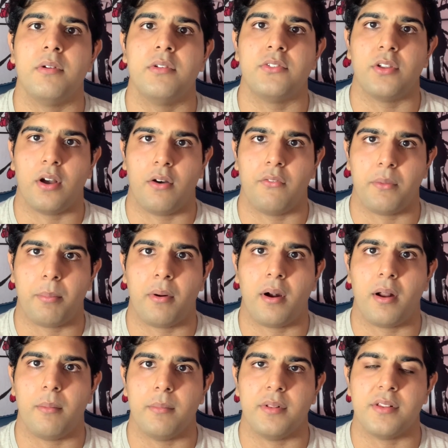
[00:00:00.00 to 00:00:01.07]
solve the
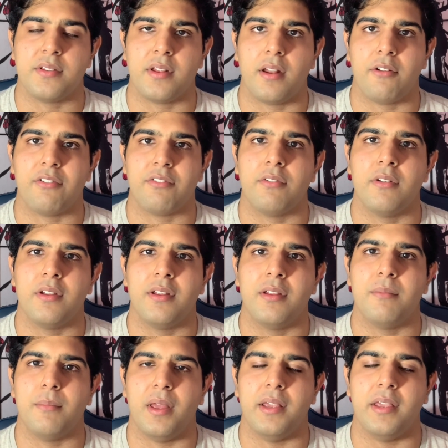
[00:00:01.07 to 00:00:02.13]
problem instead of
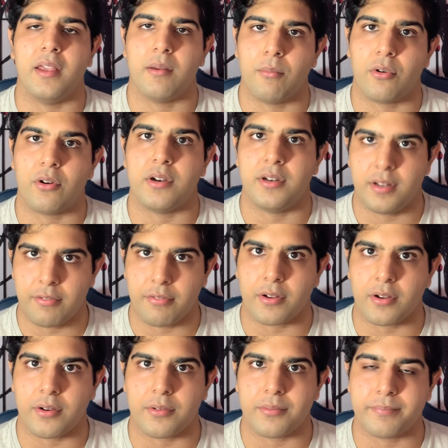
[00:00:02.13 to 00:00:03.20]
making it more
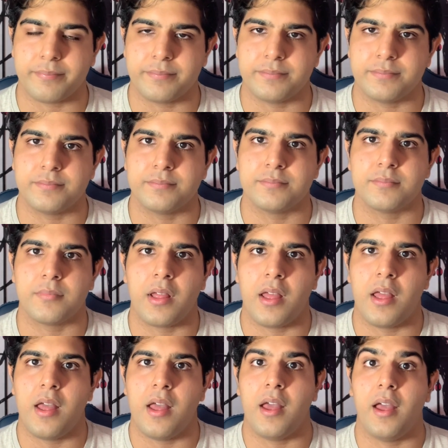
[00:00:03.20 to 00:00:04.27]
difficult.
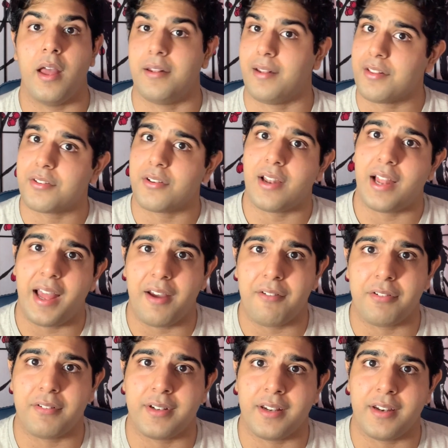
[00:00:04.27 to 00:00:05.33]
That's all I have
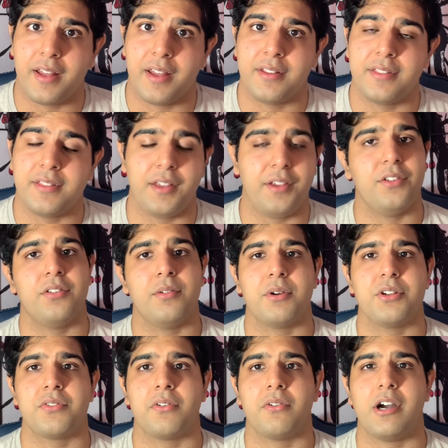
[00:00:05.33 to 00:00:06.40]
for today. Thank you so
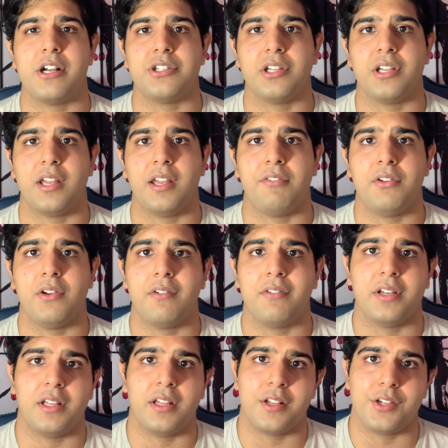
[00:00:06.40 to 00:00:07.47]
much for watching. If you
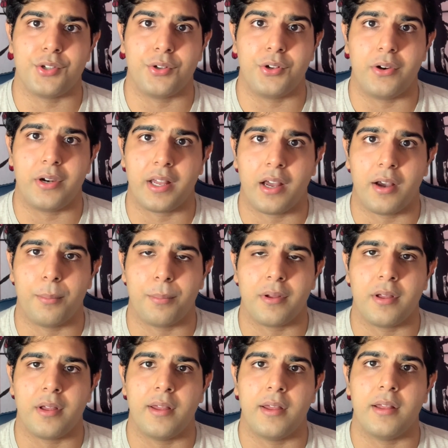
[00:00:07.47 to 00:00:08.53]
ever need any tutoring help,
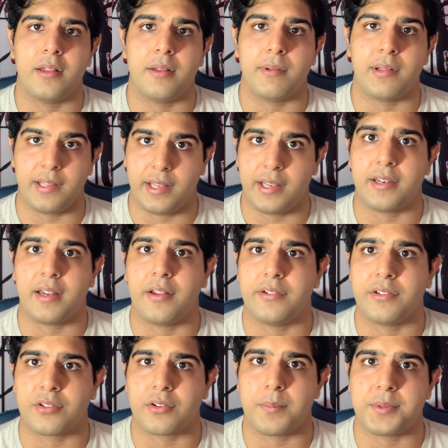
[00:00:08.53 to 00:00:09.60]
link down in
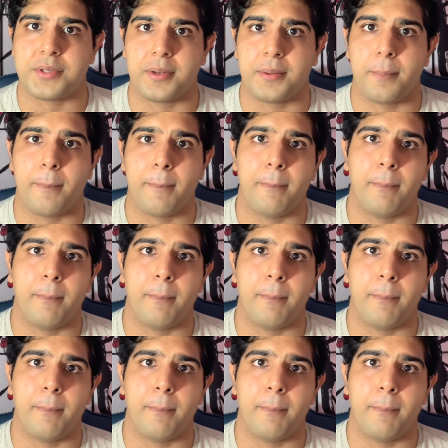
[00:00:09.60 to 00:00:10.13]
the description.